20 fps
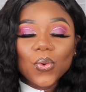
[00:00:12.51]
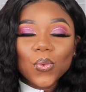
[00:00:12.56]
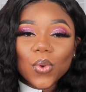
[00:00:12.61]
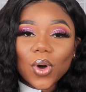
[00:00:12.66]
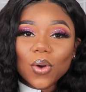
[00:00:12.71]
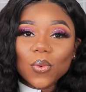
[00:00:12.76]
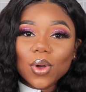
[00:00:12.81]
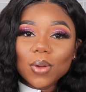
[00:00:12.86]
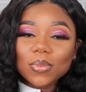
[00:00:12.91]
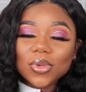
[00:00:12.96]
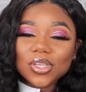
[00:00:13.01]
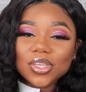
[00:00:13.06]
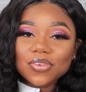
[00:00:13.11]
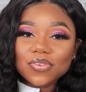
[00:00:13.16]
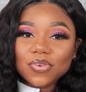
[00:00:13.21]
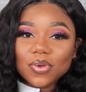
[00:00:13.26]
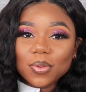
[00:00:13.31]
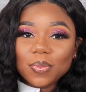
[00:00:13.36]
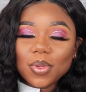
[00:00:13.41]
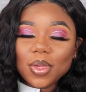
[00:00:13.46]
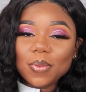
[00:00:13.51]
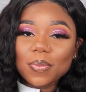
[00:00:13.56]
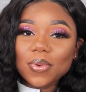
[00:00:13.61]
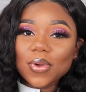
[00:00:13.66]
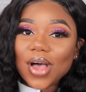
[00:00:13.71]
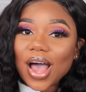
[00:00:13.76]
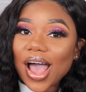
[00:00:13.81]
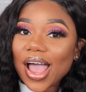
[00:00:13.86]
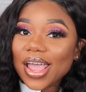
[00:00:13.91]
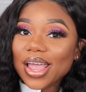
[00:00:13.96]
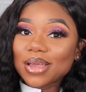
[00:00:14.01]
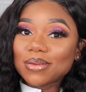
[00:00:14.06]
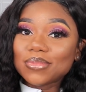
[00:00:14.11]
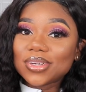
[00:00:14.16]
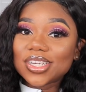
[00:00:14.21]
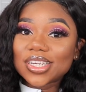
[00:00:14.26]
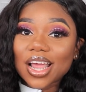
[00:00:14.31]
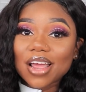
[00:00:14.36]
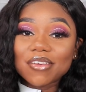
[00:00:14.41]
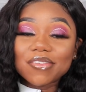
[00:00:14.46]
Welcome, beautiful people. I am
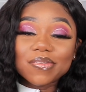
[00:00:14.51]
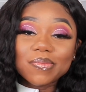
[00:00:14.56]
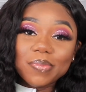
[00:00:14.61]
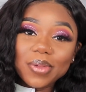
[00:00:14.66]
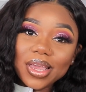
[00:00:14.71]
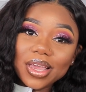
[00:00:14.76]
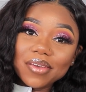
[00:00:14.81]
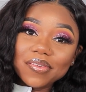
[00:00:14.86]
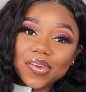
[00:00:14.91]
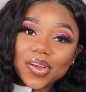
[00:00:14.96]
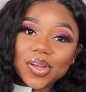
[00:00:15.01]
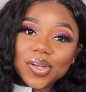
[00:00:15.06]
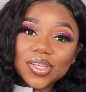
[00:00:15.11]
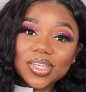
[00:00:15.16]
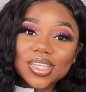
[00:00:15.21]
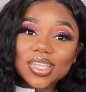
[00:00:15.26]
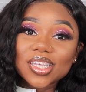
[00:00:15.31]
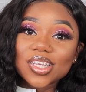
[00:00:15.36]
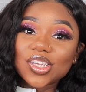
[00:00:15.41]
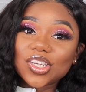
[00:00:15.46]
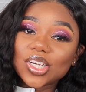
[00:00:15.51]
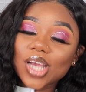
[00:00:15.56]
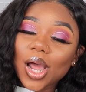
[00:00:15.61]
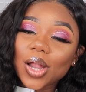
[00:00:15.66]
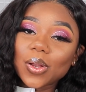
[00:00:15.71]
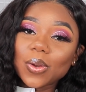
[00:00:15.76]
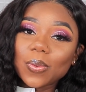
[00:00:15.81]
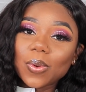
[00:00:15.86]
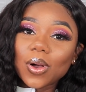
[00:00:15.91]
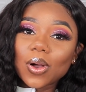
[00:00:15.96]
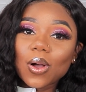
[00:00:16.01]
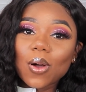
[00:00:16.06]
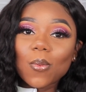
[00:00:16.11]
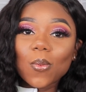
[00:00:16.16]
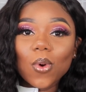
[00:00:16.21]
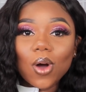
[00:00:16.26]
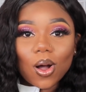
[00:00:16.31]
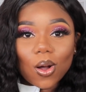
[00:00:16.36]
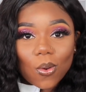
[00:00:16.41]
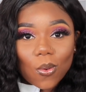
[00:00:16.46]
Chef B. If you're new to this channel,
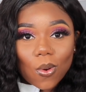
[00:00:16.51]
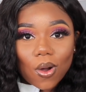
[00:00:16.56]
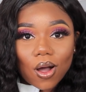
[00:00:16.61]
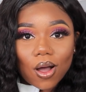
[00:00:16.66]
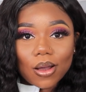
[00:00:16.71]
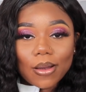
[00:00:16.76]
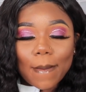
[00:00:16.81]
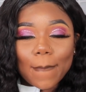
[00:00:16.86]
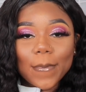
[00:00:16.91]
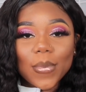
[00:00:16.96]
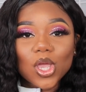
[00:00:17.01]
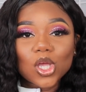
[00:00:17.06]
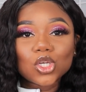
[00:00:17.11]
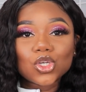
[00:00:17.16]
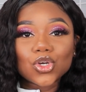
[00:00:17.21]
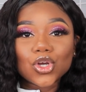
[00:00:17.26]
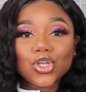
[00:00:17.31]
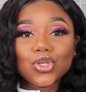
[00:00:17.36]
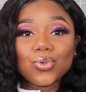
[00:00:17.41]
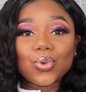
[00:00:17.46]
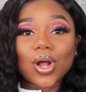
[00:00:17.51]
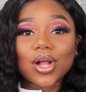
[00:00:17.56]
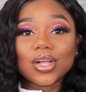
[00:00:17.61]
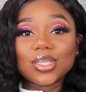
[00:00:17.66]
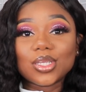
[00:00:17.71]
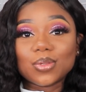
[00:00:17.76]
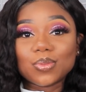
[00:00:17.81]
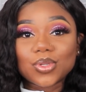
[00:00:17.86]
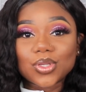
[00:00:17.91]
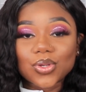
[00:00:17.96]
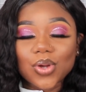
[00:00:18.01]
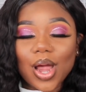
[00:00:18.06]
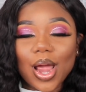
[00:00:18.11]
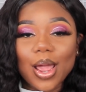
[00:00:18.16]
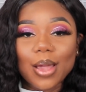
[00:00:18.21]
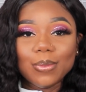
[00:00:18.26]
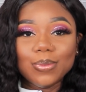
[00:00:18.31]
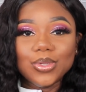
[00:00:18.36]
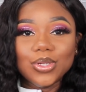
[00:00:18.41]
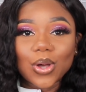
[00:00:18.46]
welcome, WIG. Make sure you are
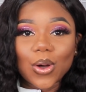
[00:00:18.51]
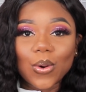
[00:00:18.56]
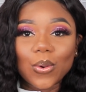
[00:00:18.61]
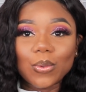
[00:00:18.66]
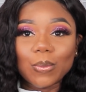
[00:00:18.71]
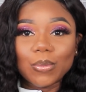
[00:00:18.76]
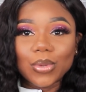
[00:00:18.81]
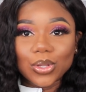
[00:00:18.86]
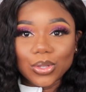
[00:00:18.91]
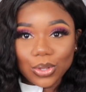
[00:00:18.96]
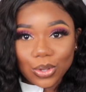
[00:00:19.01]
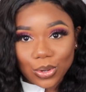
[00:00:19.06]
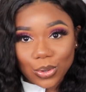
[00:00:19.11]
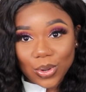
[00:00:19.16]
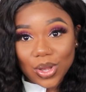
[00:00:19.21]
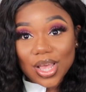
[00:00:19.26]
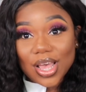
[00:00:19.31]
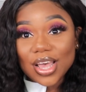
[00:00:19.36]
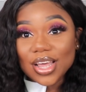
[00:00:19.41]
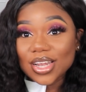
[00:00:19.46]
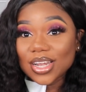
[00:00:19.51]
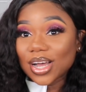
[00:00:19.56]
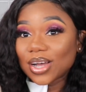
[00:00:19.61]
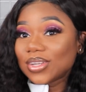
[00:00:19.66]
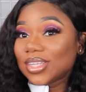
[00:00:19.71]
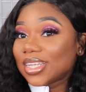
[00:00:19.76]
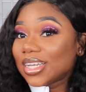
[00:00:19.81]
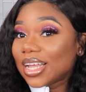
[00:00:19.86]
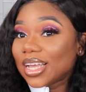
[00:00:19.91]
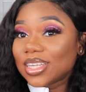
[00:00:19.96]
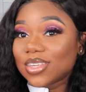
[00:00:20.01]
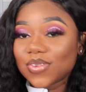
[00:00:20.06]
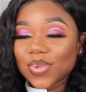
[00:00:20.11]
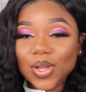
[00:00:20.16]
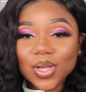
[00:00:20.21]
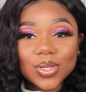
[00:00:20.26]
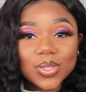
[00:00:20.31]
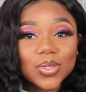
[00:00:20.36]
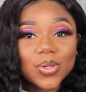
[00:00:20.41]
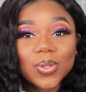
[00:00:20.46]
subscribed down below. Now, today's
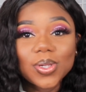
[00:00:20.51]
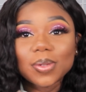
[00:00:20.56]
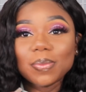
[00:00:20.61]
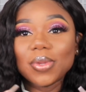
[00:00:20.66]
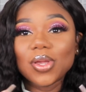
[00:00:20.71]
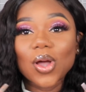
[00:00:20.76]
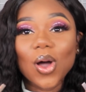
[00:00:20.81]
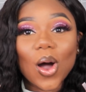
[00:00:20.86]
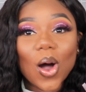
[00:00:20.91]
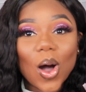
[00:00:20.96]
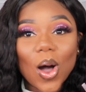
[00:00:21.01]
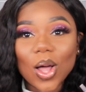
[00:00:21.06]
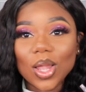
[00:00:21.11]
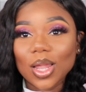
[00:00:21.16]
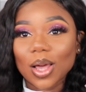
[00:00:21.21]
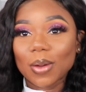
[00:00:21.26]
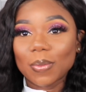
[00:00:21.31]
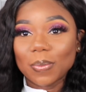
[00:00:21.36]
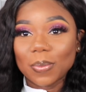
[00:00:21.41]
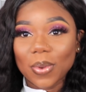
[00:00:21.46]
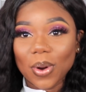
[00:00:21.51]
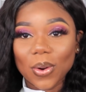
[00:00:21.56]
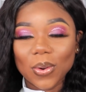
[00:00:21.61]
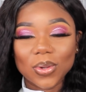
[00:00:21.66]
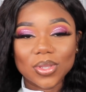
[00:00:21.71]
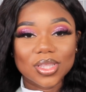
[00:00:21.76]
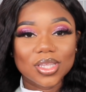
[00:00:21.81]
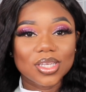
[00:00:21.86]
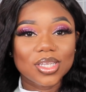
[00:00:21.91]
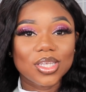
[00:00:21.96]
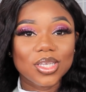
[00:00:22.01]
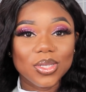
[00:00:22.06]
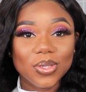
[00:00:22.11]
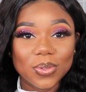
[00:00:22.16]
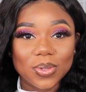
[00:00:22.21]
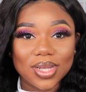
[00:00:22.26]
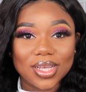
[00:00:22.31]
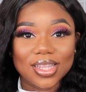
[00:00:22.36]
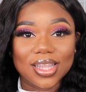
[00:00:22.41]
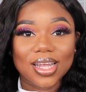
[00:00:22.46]
video is going to be all about this
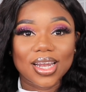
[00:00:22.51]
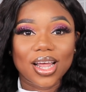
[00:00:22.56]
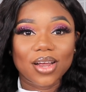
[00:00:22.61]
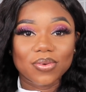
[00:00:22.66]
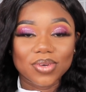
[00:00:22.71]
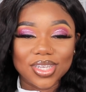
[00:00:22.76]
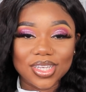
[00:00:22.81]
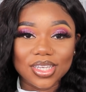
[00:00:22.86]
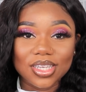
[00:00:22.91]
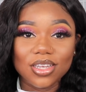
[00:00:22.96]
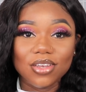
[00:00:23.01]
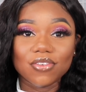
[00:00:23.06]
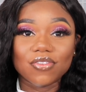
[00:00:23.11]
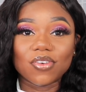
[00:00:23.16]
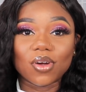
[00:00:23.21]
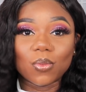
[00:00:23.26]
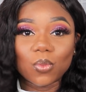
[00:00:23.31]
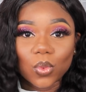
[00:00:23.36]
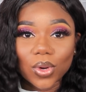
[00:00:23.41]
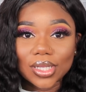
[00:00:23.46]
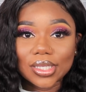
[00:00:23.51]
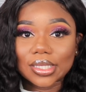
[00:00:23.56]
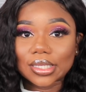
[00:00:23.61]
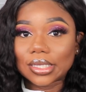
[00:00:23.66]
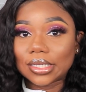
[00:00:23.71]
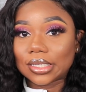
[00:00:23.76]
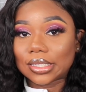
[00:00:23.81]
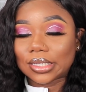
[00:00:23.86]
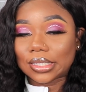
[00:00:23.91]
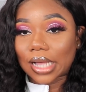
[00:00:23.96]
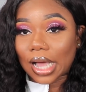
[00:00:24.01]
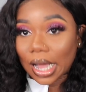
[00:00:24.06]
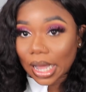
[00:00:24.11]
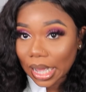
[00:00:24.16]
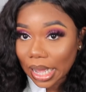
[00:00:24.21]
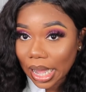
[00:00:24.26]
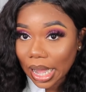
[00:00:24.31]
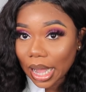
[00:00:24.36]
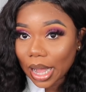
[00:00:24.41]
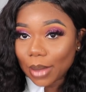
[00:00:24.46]
unit that I received from
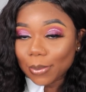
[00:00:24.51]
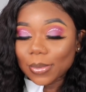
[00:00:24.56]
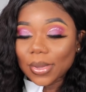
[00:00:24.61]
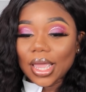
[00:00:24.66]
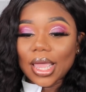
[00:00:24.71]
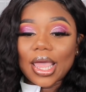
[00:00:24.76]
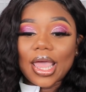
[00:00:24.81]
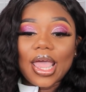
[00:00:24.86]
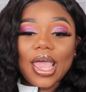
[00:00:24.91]
WestKiss.com.